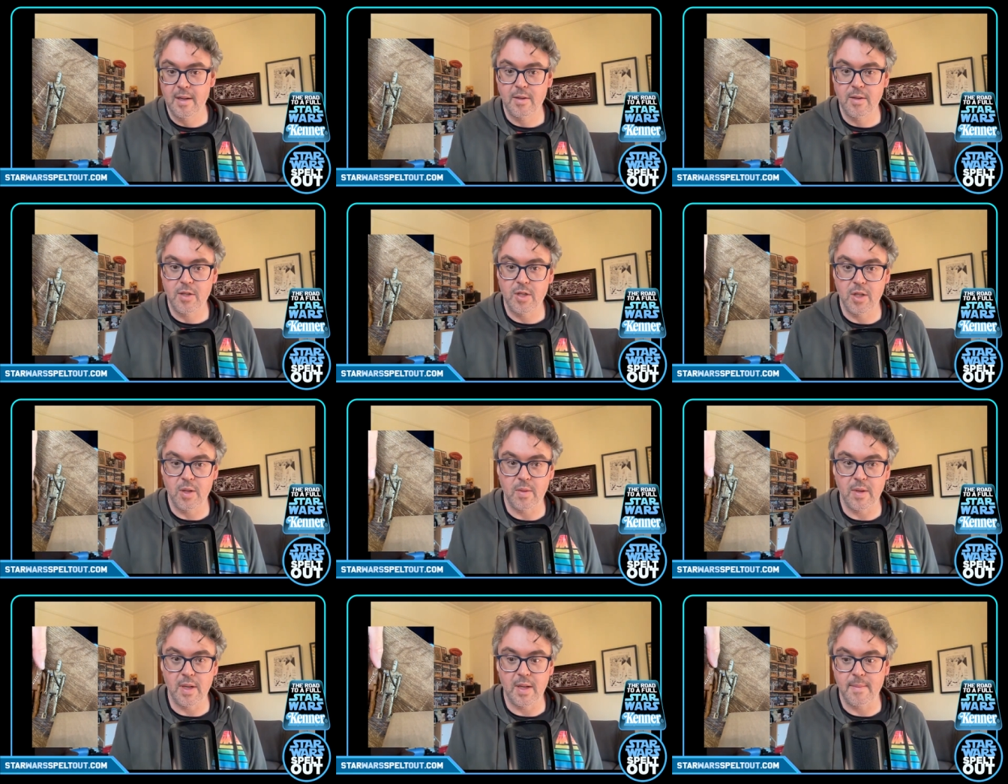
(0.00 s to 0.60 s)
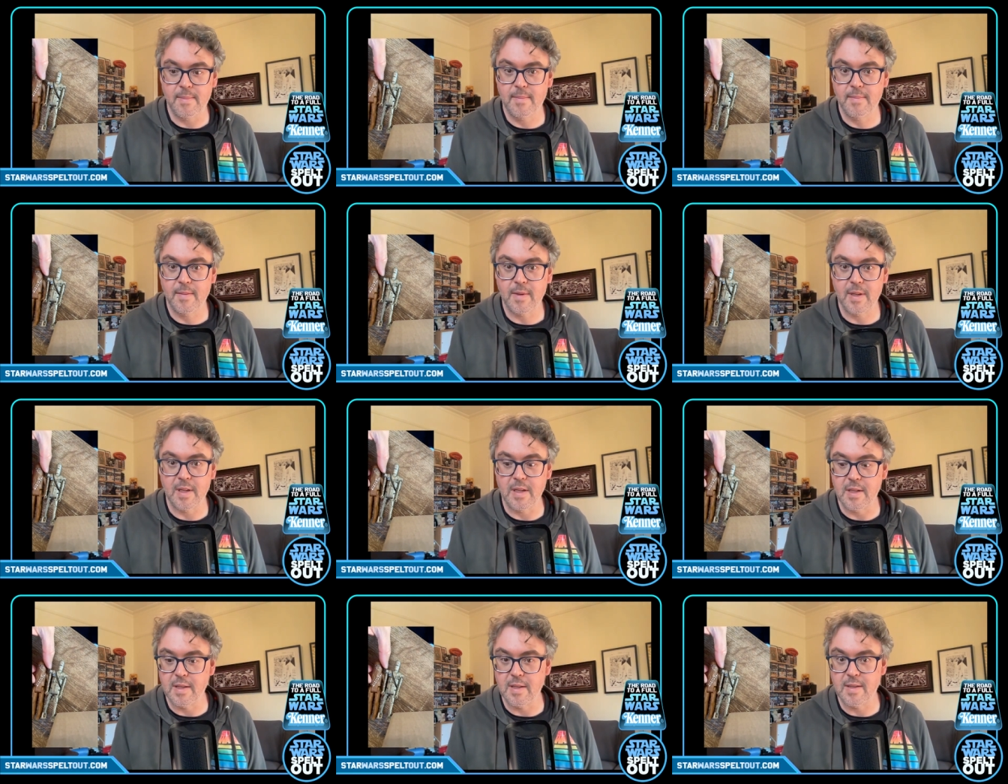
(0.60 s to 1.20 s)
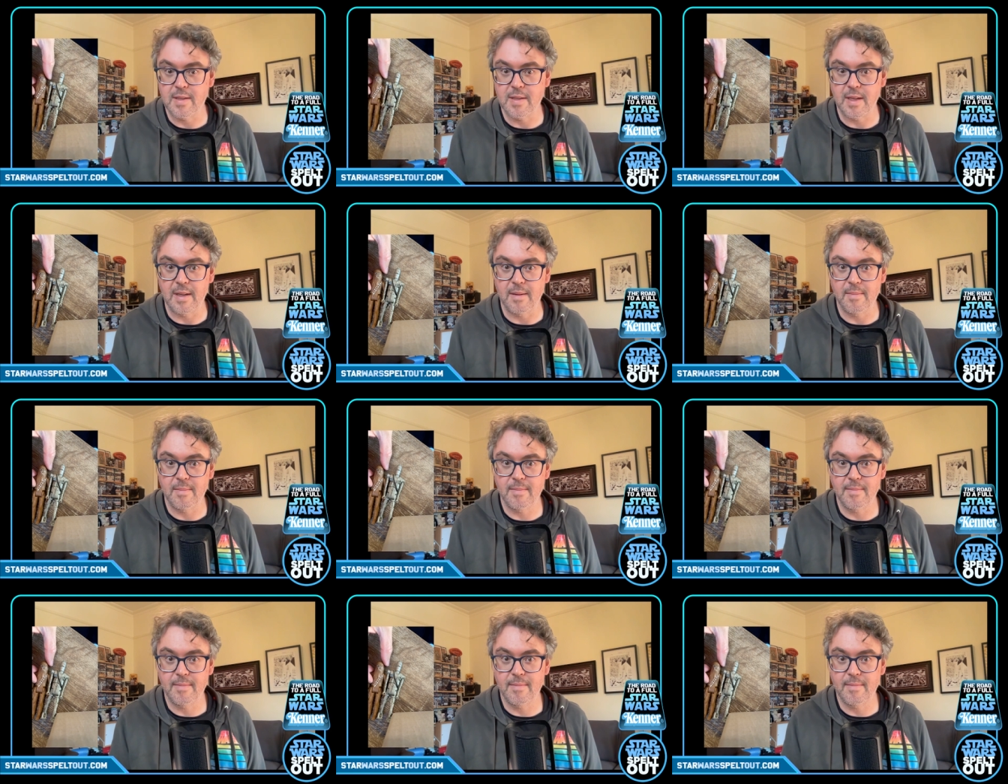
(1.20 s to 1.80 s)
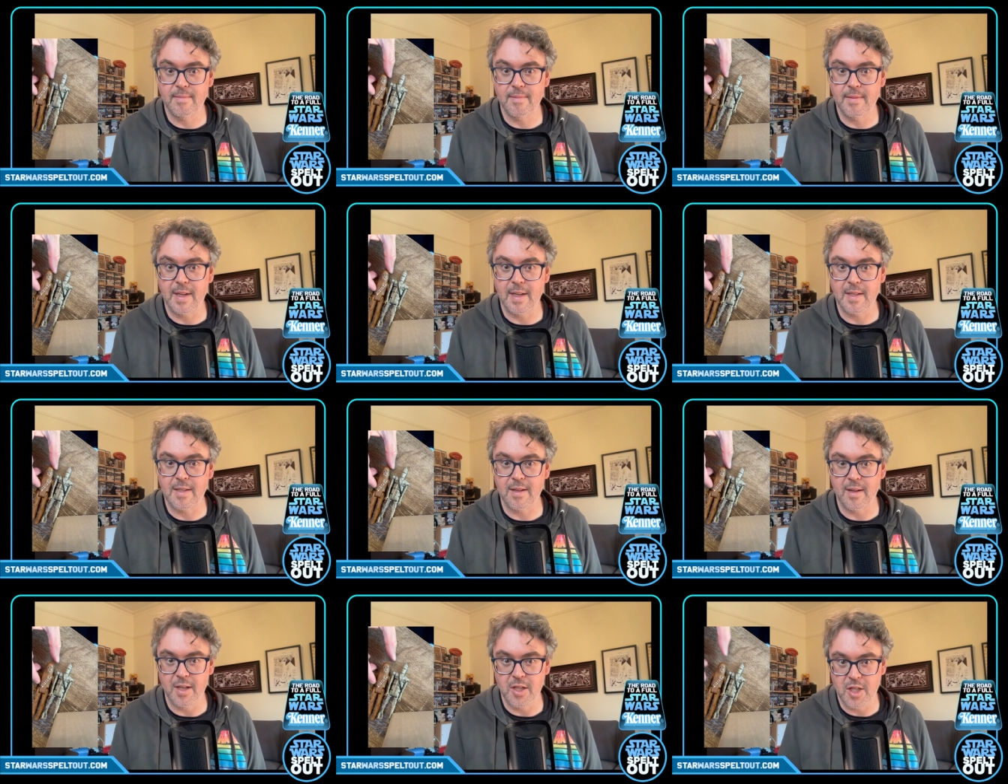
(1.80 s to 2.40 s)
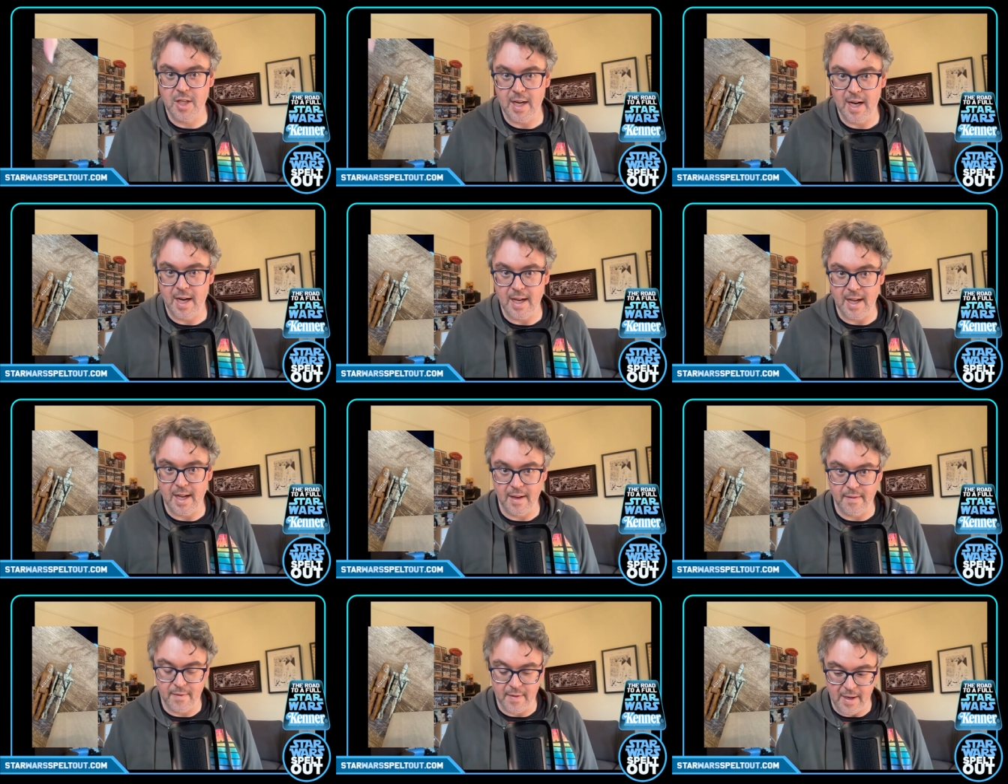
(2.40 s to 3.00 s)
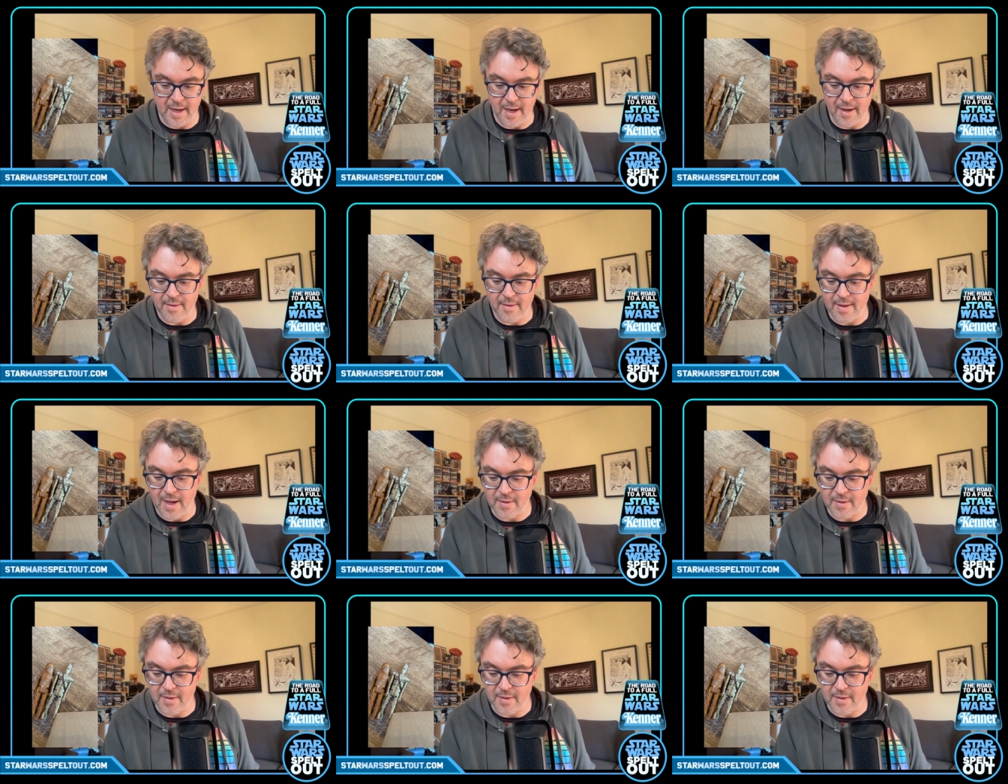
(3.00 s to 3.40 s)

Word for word: Chewie can just sit next to IG88 for now.